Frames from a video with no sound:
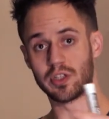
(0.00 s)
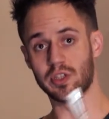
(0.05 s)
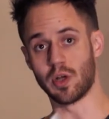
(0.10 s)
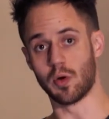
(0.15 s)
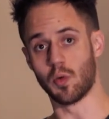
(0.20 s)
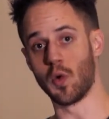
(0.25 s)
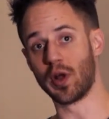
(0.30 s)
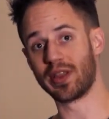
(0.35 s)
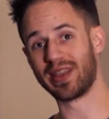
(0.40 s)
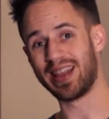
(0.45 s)
on
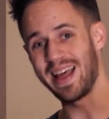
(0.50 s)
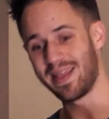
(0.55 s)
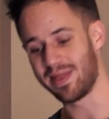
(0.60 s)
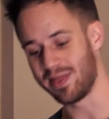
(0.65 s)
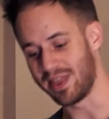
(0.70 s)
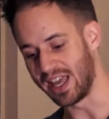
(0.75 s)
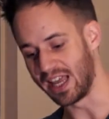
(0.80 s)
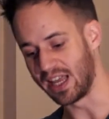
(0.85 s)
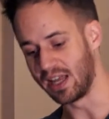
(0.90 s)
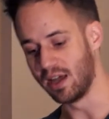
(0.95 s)
what that
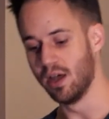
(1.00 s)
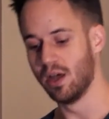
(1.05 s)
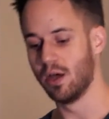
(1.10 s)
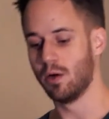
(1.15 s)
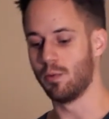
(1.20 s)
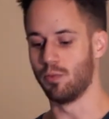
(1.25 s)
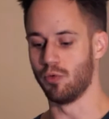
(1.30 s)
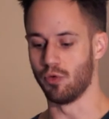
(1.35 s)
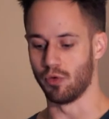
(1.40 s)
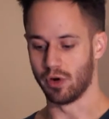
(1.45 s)
thing
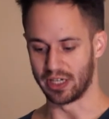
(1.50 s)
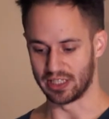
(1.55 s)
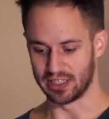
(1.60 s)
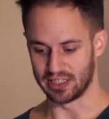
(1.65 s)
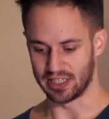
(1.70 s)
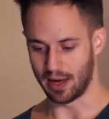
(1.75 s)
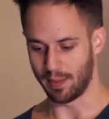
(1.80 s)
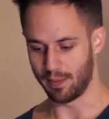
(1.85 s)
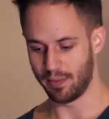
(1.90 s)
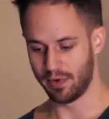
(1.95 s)
brings
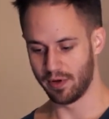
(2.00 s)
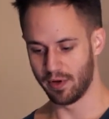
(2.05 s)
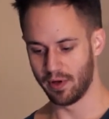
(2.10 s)
up.